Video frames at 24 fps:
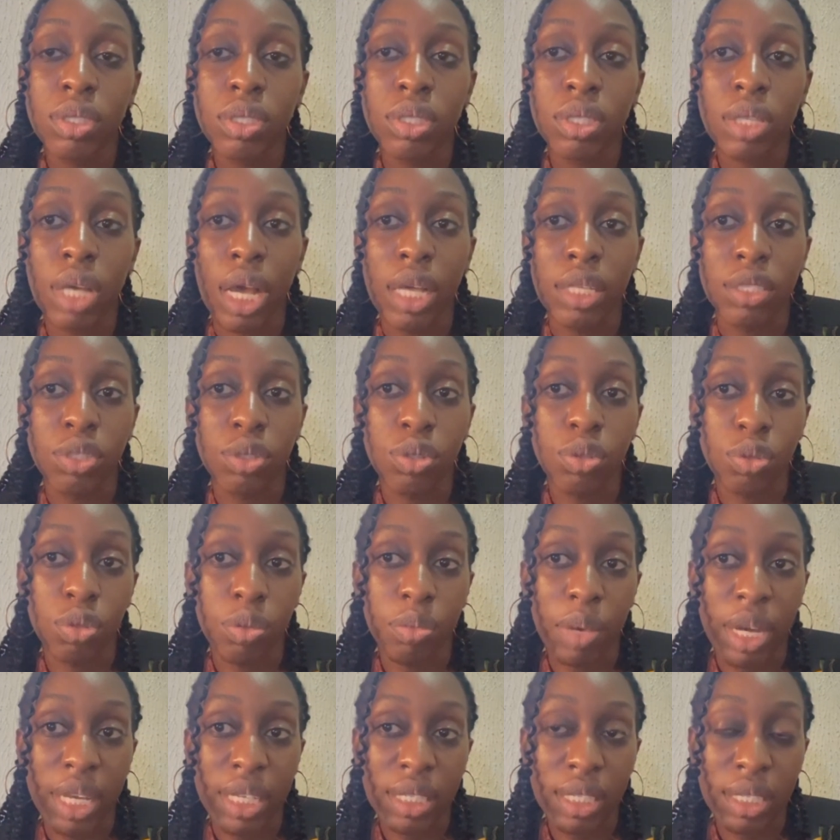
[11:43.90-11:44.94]

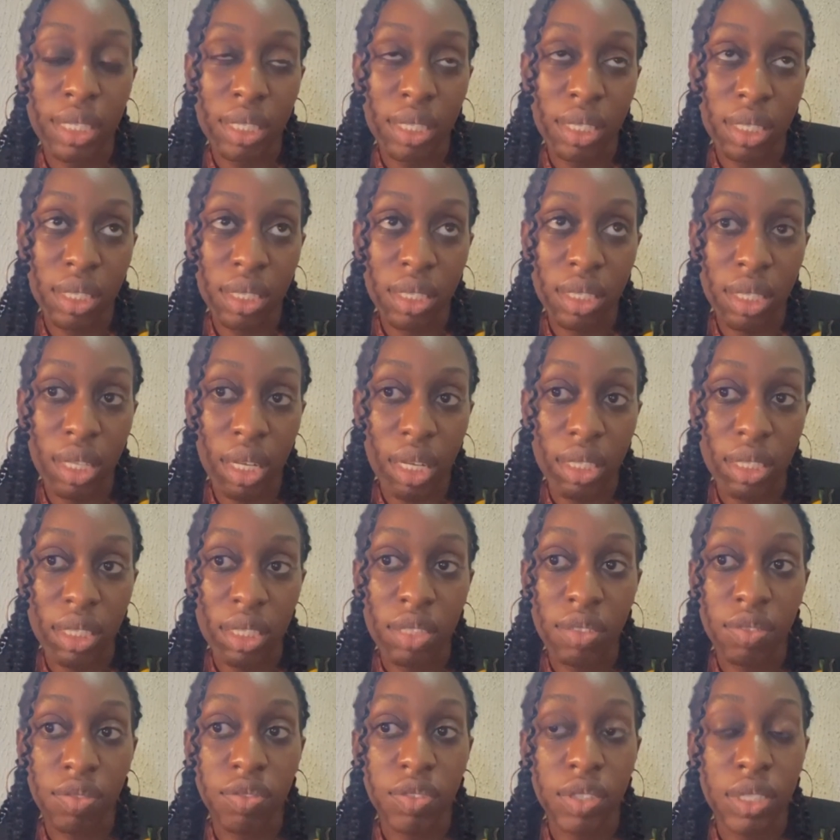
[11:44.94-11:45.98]
azithromycin instead
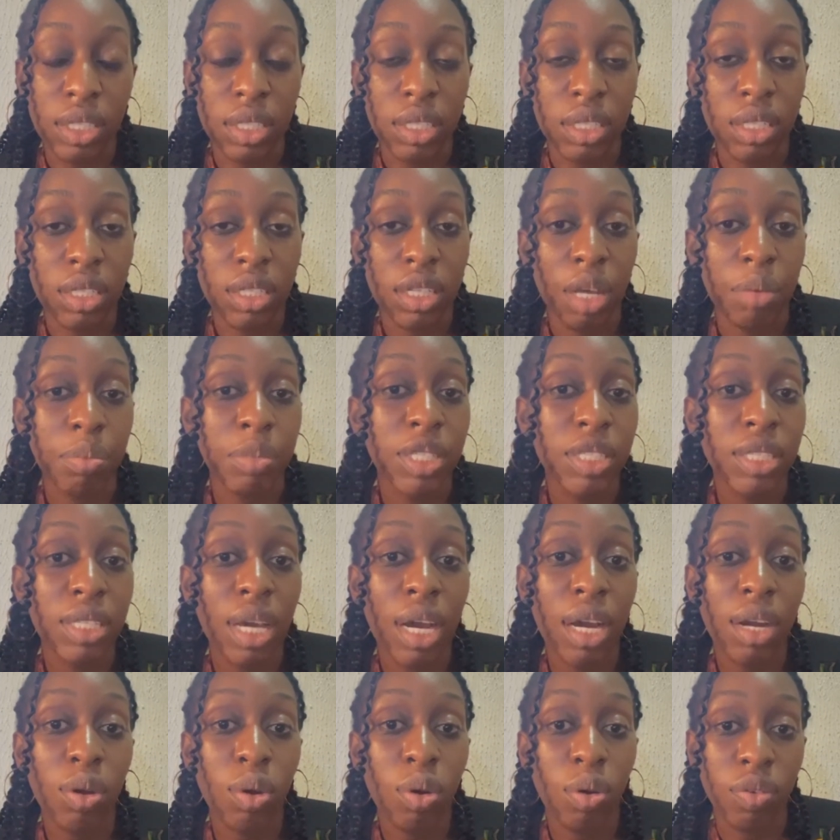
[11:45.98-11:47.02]
if the
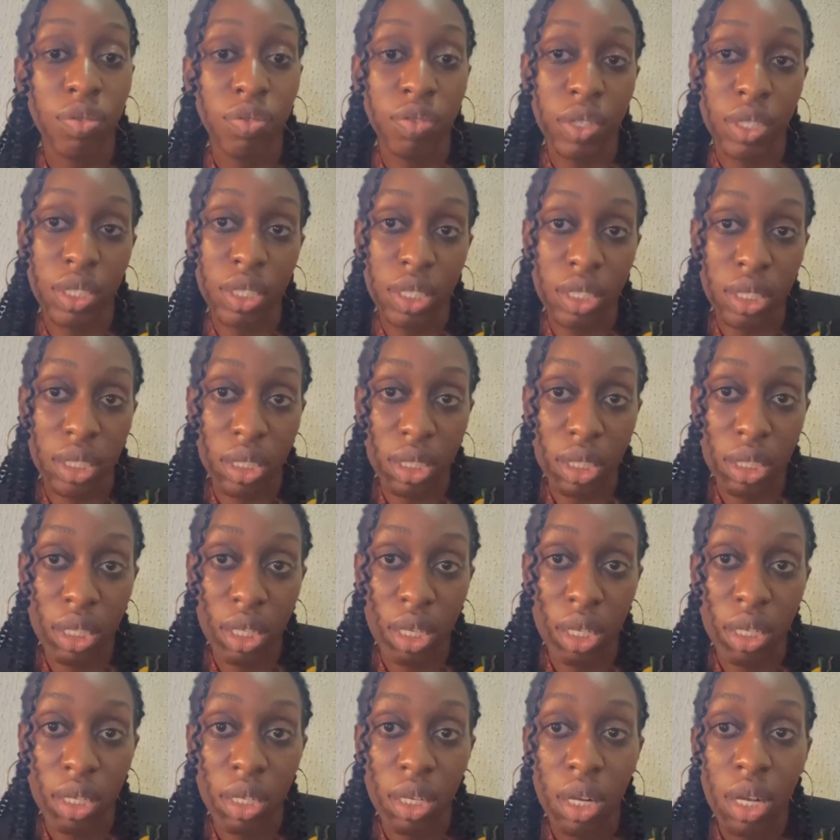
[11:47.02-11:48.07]
chlamydia coverage is
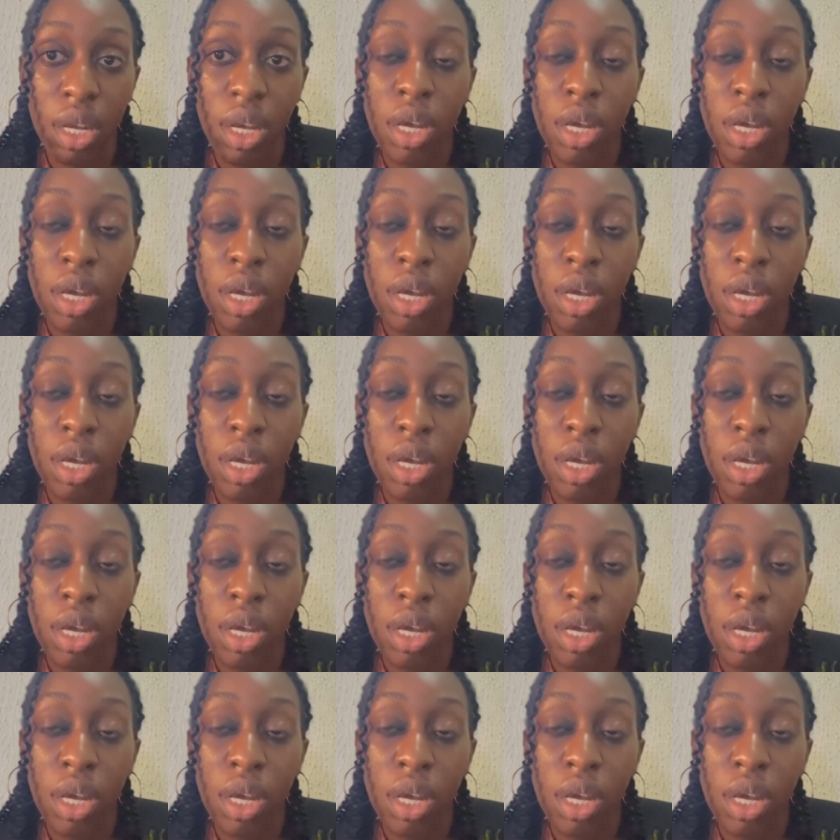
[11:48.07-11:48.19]
needed.